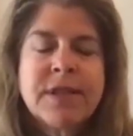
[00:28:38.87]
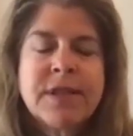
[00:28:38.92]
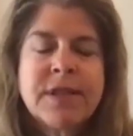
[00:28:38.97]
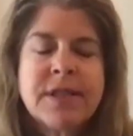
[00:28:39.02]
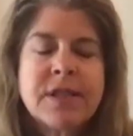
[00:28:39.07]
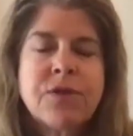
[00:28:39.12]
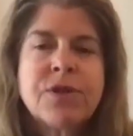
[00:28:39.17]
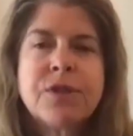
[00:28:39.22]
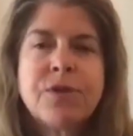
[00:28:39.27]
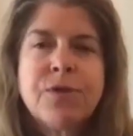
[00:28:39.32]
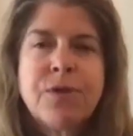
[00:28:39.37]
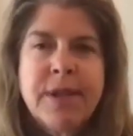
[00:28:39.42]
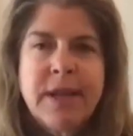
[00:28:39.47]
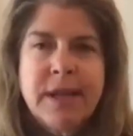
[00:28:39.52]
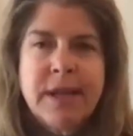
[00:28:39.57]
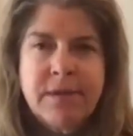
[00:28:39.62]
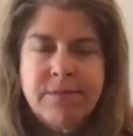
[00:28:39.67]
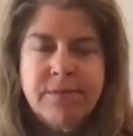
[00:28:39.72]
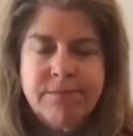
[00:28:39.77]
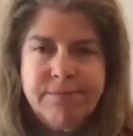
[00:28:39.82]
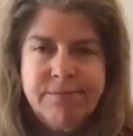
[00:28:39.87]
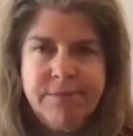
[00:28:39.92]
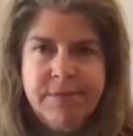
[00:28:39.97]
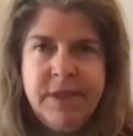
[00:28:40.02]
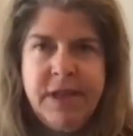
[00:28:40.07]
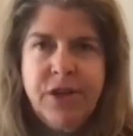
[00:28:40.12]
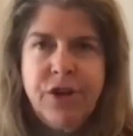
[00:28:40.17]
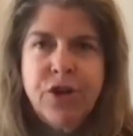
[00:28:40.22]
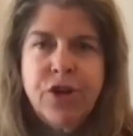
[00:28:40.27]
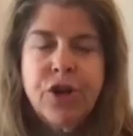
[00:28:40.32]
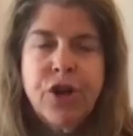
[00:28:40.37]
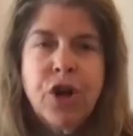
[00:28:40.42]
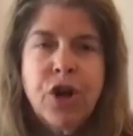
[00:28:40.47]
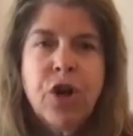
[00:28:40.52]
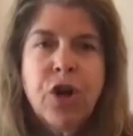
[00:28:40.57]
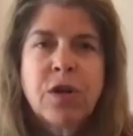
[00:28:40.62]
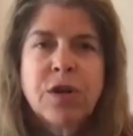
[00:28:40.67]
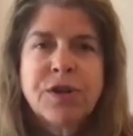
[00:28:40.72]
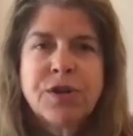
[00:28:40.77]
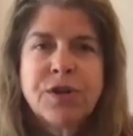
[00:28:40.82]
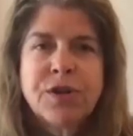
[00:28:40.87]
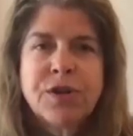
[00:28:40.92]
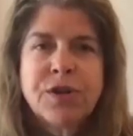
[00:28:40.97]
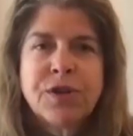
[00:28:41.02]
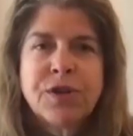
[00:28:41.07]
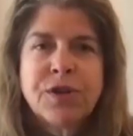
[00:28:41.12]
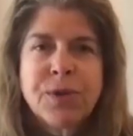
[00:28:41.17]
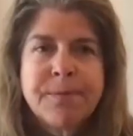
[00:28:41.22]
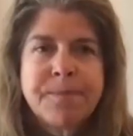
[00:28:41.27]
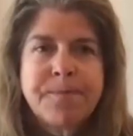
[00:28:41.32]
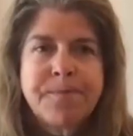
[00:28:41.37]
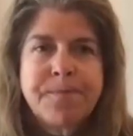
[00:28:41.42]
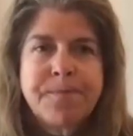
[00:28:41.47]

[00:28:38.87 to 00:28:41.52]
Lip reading: so soothing that you're called to it.